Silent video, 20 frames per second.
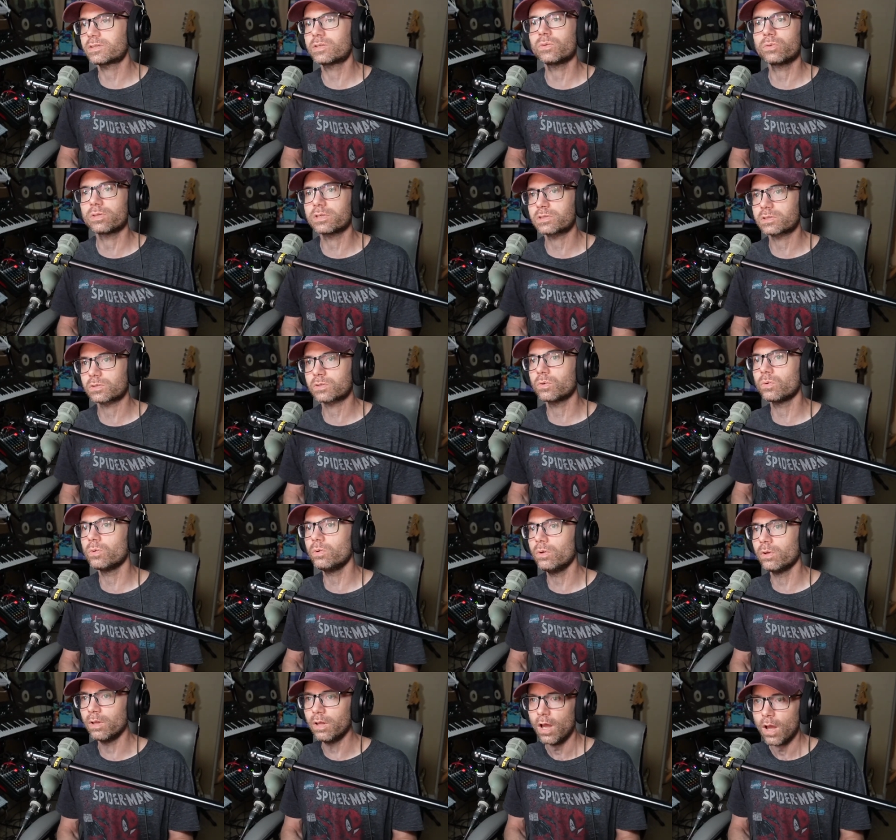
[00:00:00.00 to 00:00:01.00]
to the
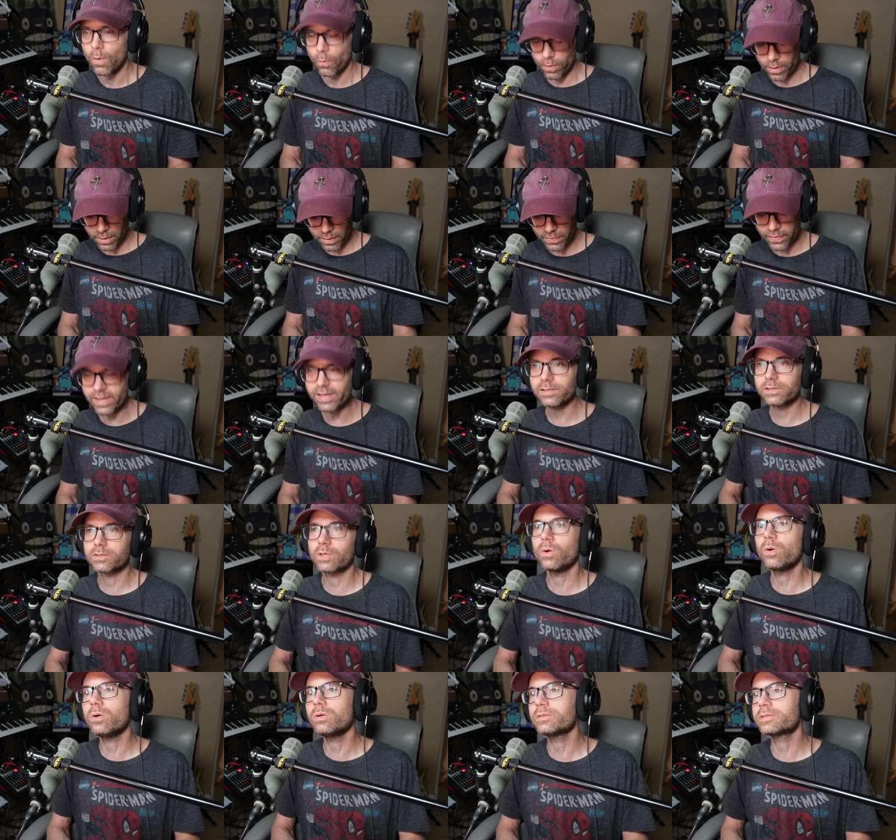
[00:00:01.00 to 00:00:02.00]
school where they
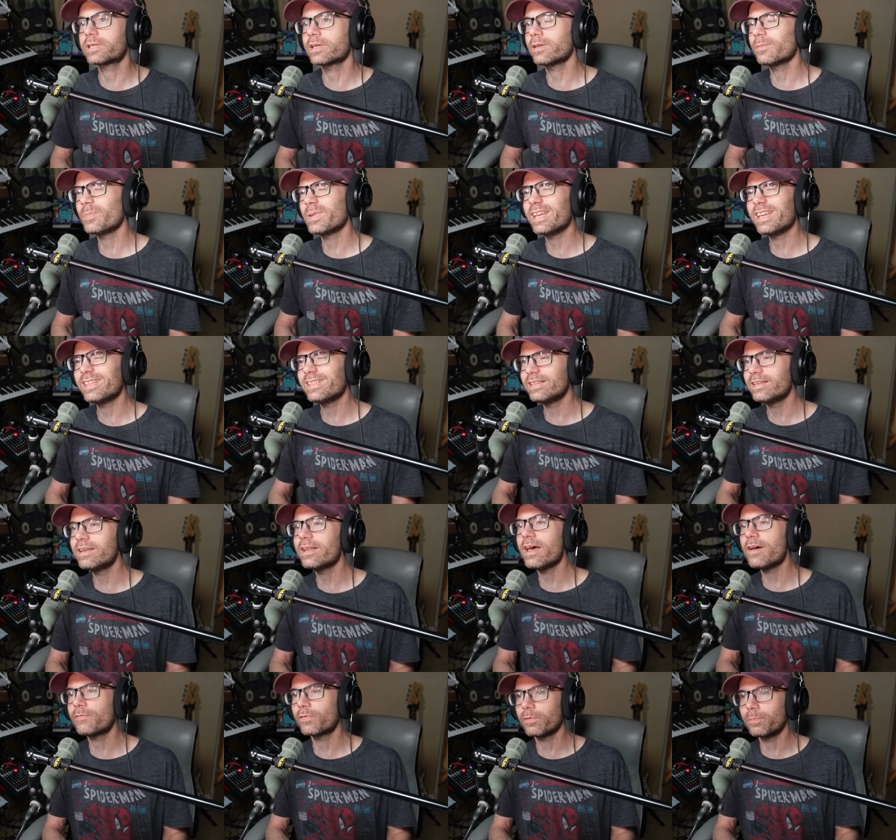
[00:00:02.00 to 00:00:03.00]
told him he'd
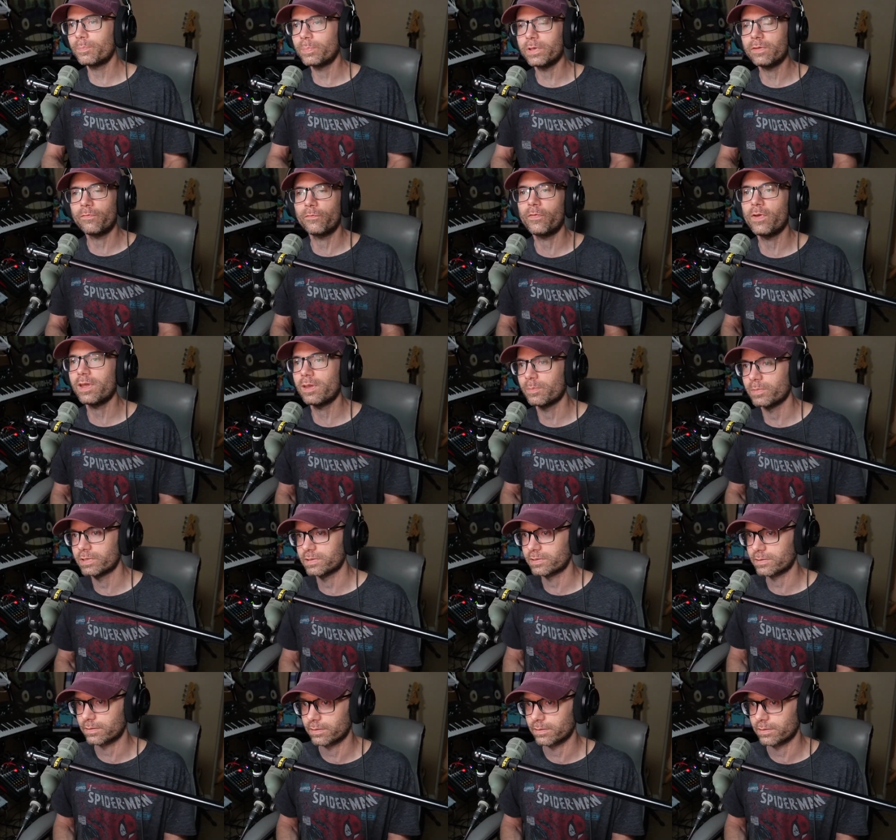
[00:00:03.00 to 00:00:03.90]
never be famous.